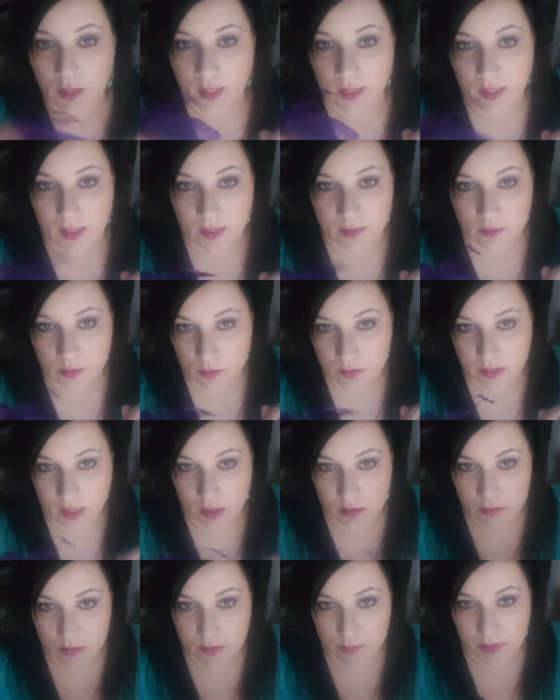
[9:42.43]
Hand those
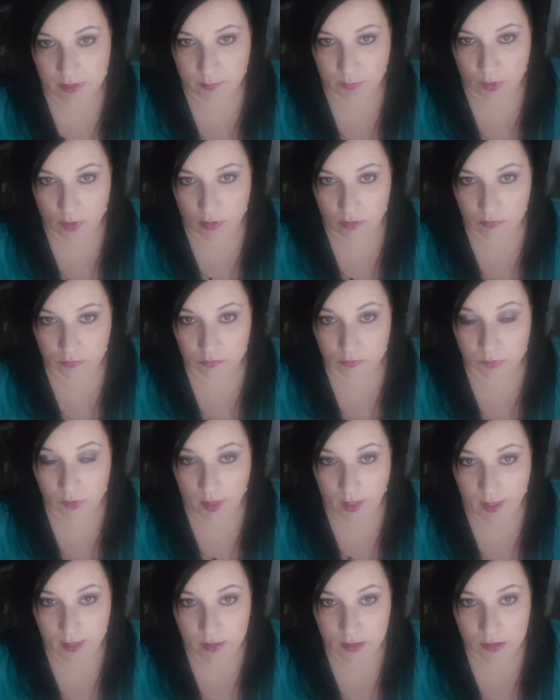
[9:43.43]
out to people,
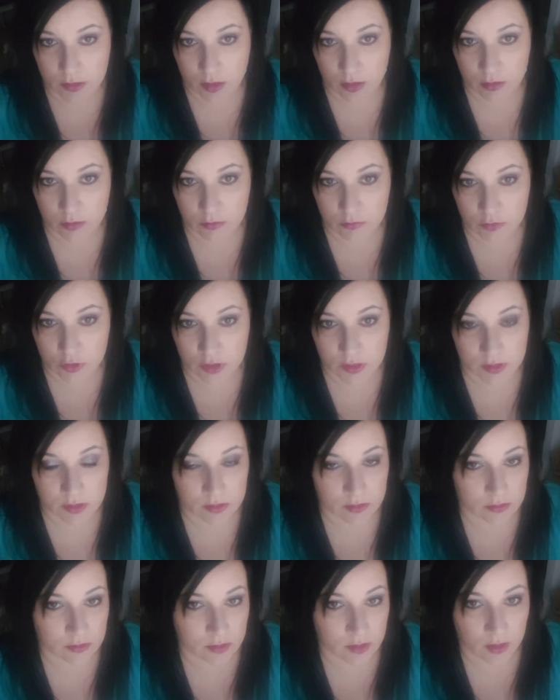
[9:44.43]
okay? So
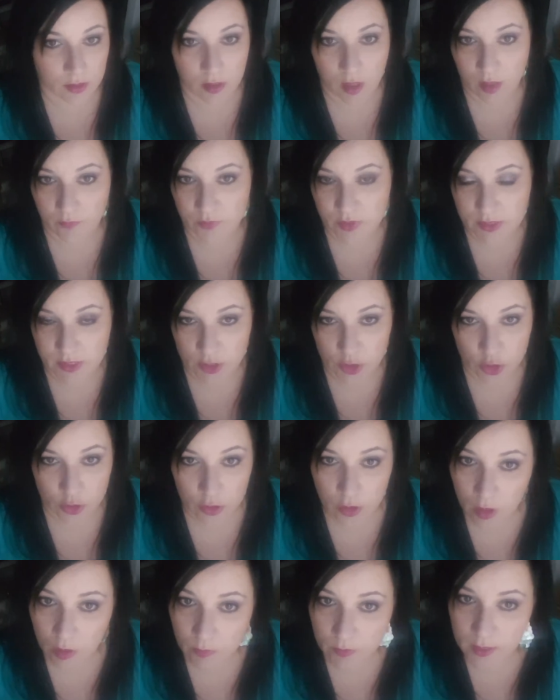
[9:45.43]
just to get conversation
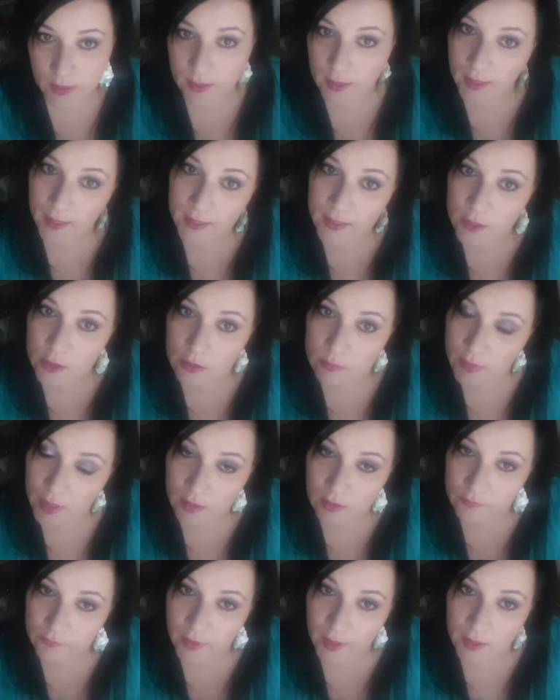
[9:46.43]
going. Hey, do you
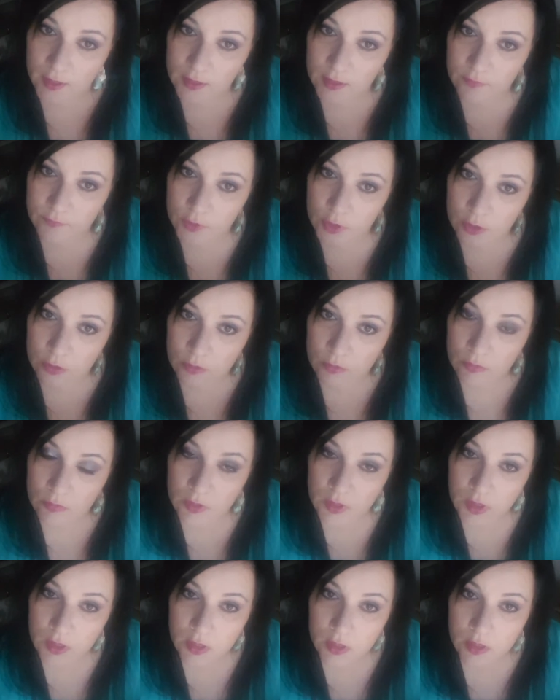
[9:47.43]
mind if I give you,
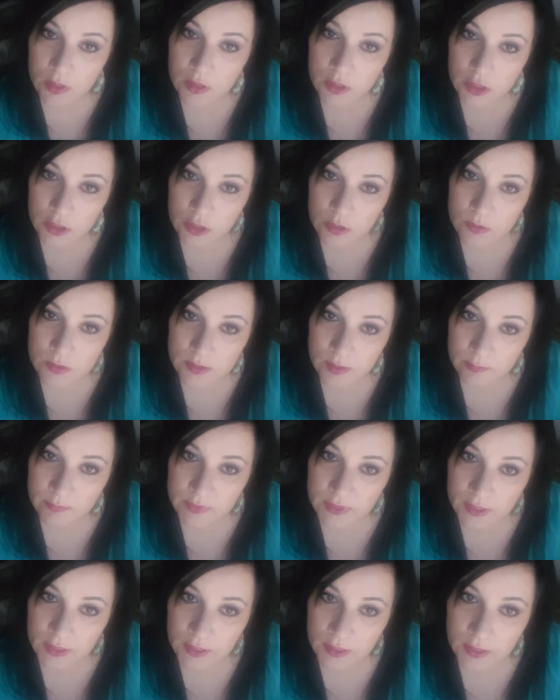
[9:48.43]
you know,
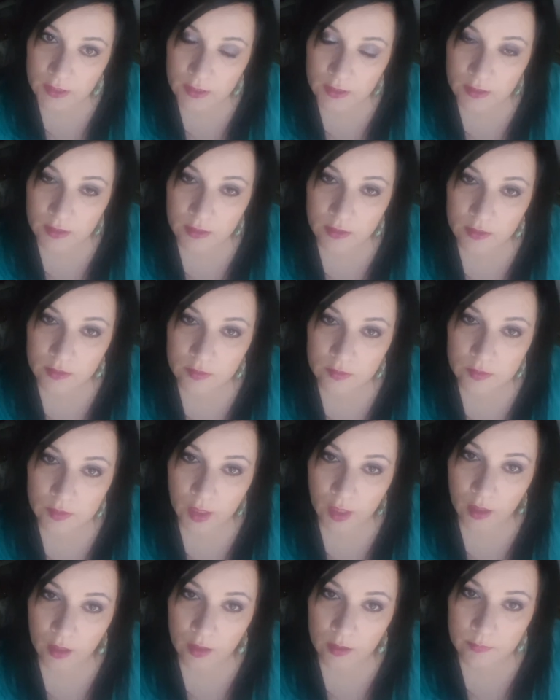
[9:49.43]
something,
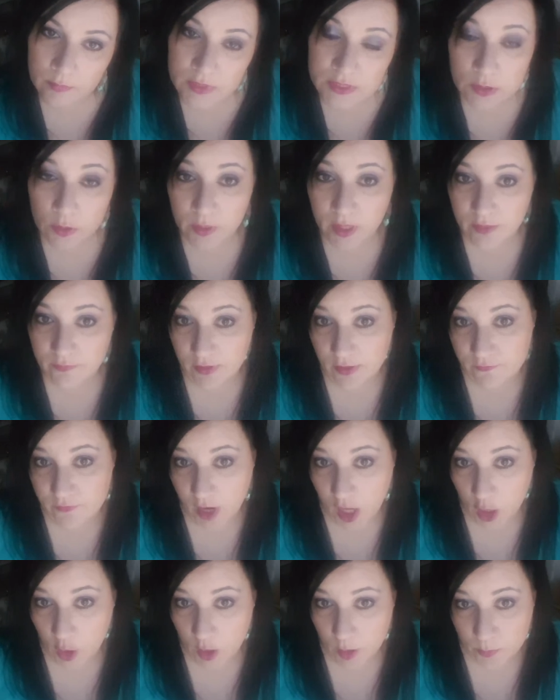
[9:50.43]
and is it okay if I
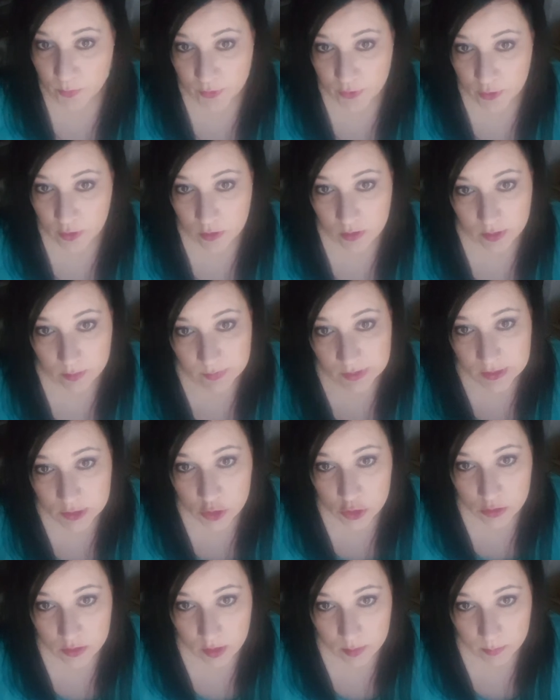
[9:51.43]
follow up with you? Let me
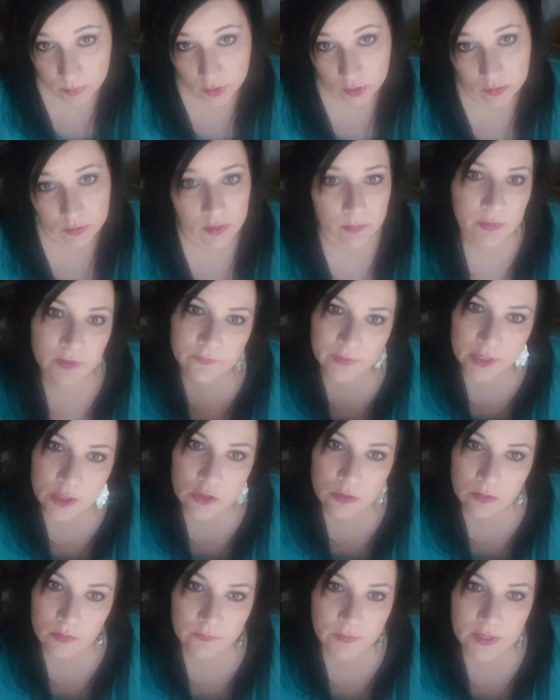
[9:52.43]
get your number. Let me find
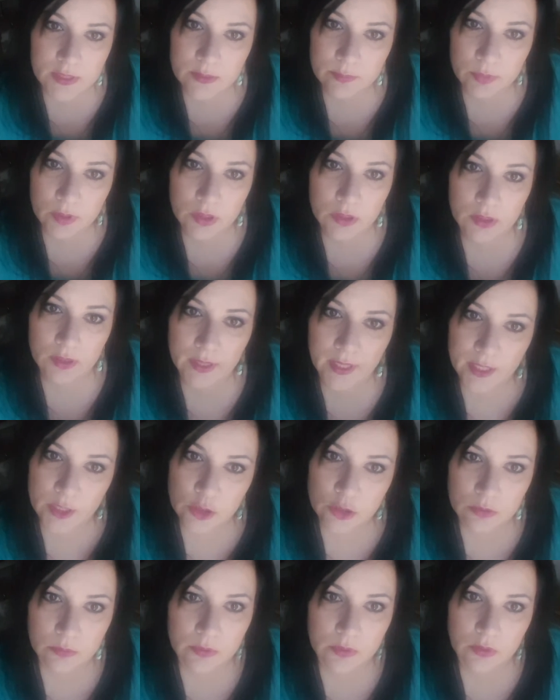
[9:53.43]
you on Facebook and add
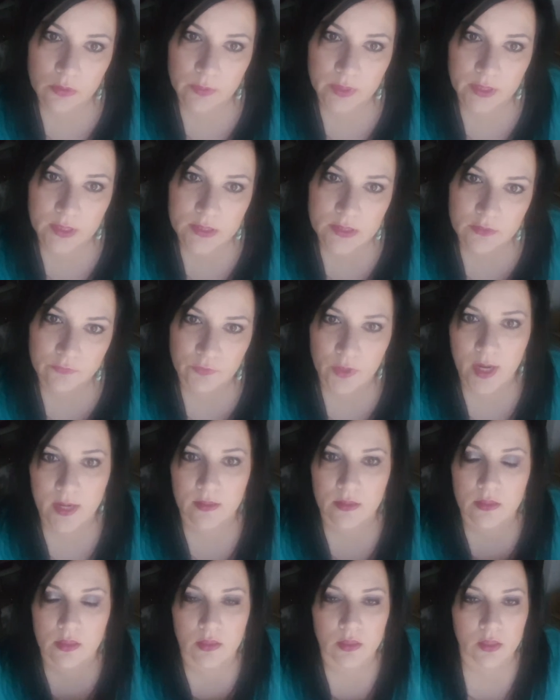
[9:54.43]
you real quick as a
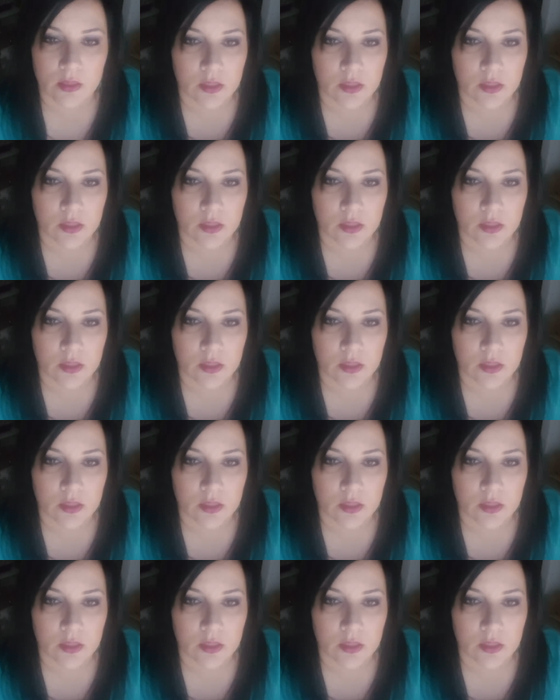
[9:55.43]
friend.